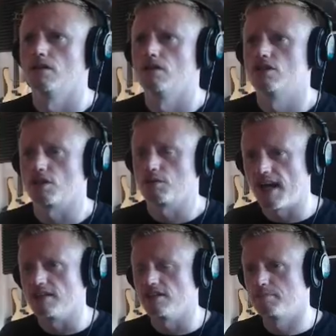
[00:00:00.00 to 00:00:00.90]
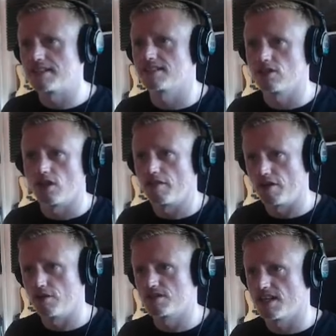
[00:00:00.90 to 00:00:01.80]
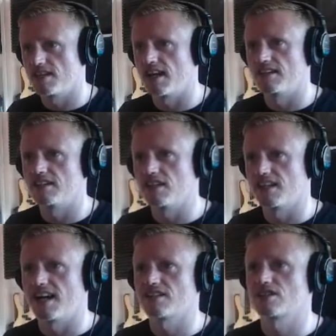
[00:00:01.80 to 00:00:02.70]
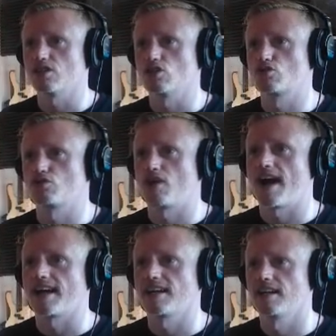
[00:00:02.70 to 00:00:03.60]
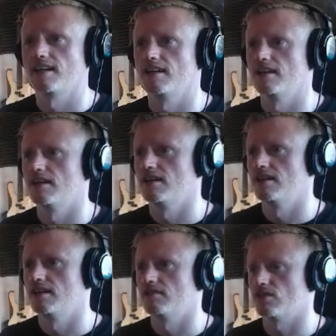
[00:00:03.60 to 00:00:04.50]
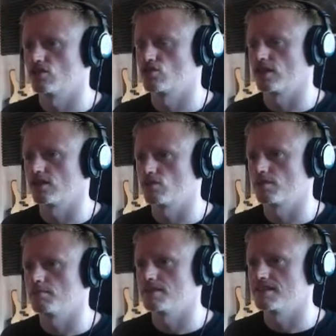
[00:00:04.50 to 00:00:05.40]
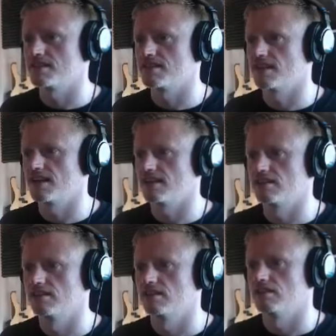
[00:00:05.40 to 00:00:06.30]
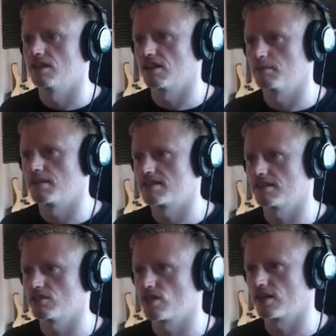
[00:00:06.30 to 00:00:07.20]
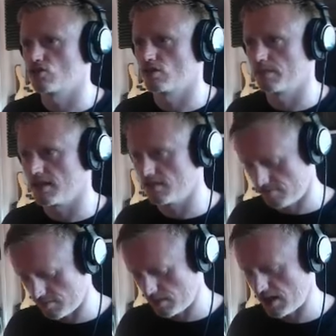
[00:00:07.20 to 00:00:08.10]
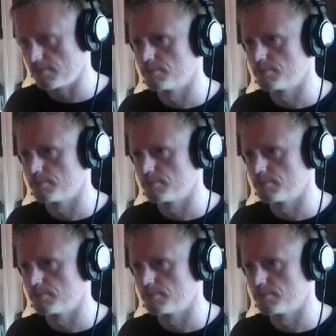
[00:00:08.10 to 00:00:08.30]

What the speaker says: So yeah, you've basically got those in, and then you can actually drag. If I just drag and drop the MIDI in there, you can basically drag and drop it in from there.